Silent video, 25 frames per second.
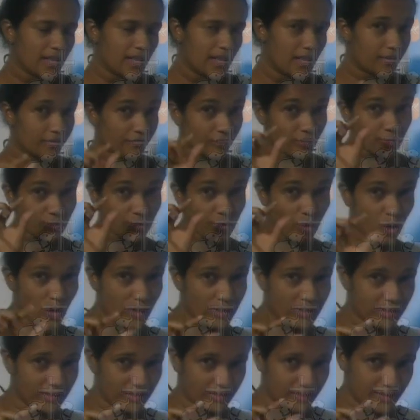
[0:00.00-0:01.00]
if you
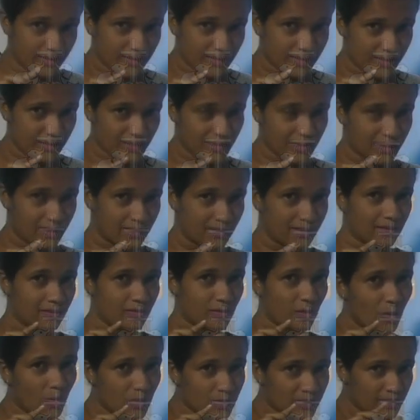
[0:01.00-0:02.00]
noticed,
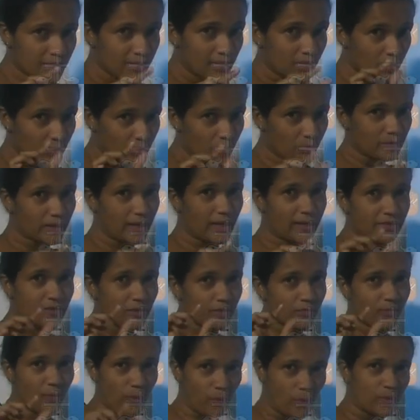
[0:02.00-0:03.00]
closely look at
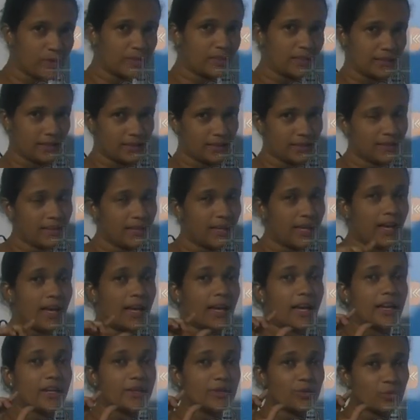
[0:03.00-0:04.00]
the water
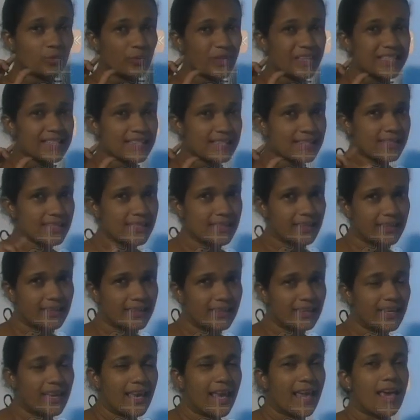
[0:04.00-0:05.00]
and you will
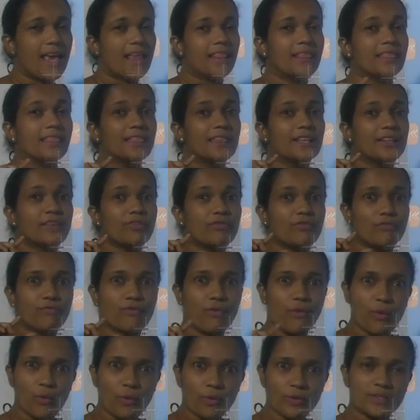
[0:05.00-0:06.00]
see the
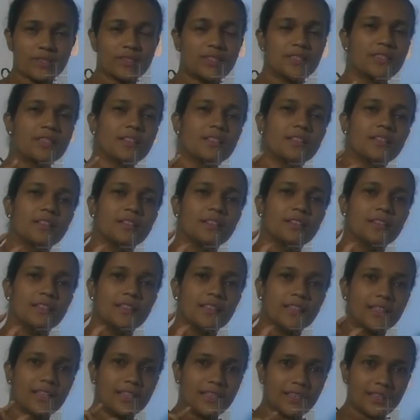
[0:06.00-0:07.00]
water
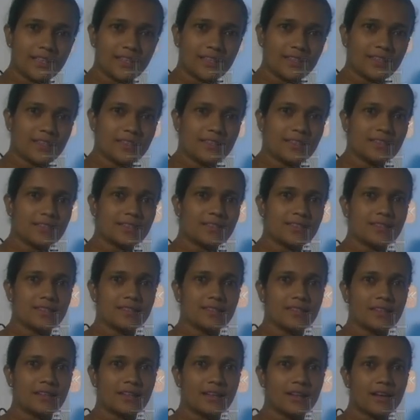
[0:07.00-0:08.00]
is
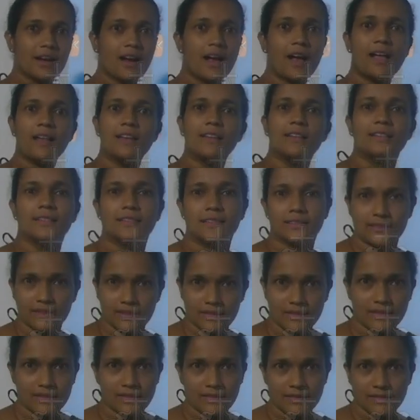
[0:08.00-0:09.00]

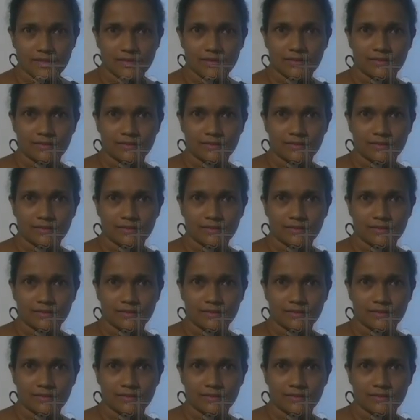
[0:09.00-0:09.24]
colorless.